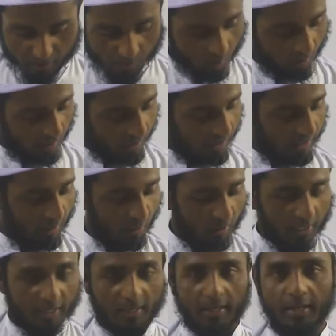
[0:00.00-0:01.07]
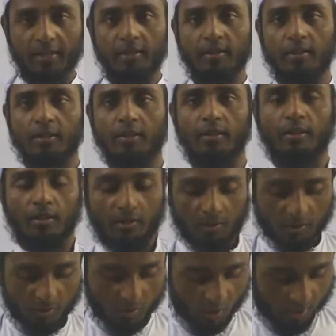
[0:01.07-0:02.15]
more, you can gain
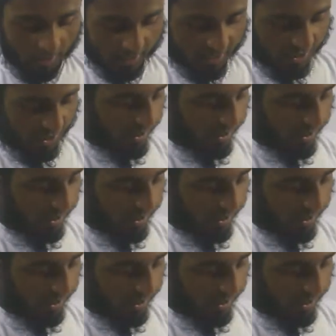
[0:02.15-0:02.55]
knowledge.